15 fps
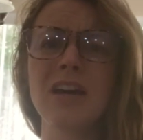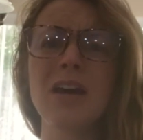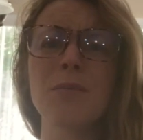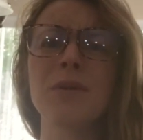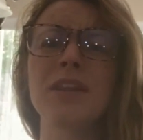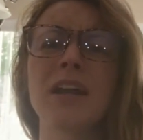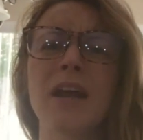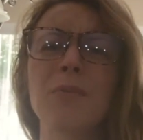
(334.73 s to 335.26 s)

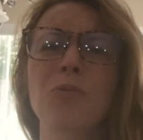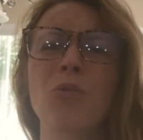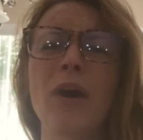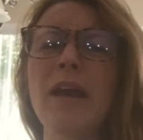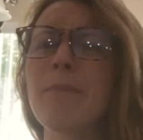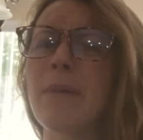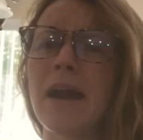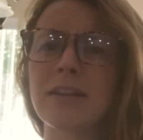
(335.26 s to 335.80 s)
but then I'm
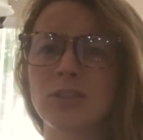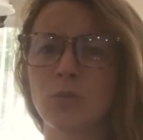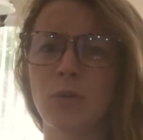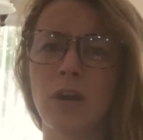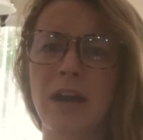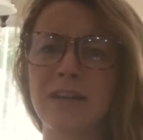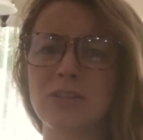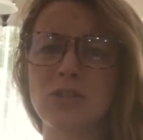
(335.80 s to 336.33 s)
right back to
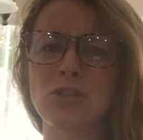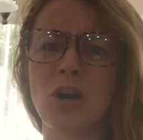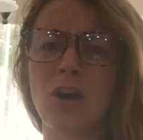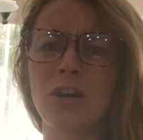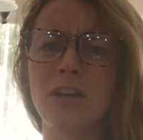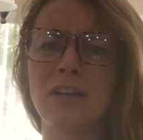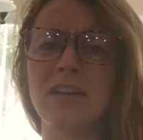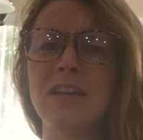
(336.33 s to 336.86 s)
where I started,